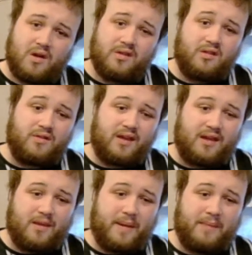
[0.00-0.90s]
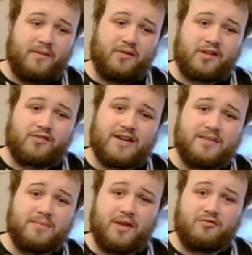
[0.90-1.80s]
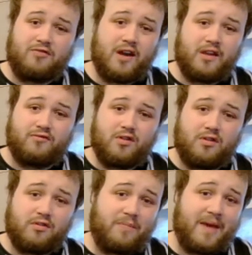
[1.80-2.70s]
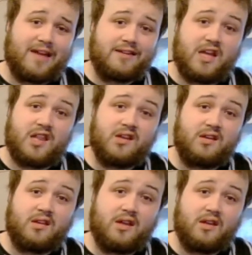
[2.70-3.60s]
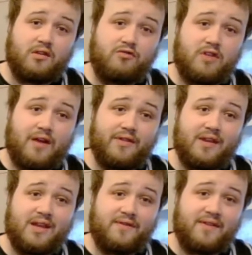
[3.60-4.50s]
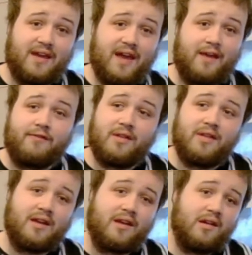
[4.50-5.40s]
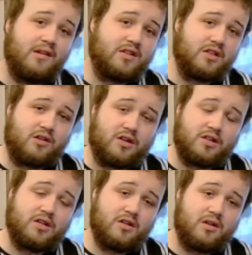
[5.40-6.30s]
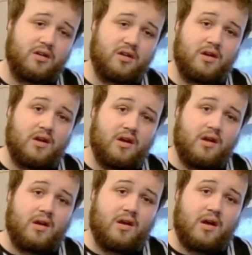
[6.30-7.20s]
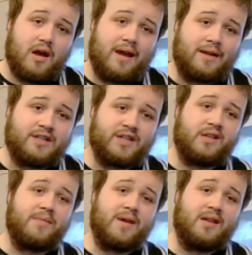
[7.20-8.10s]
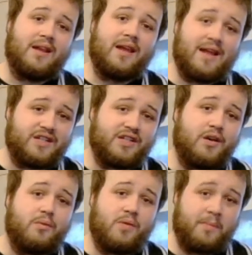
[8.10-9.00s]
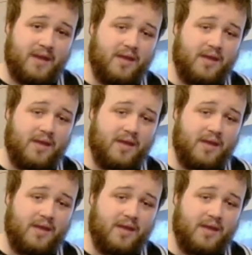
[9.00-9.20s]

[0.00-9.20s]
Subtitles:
So the people have got distracted by the rights and wrongs of paying taxes to Caesar rather than giving everything to God. And Jesus makes it clear, actually, no, the bigger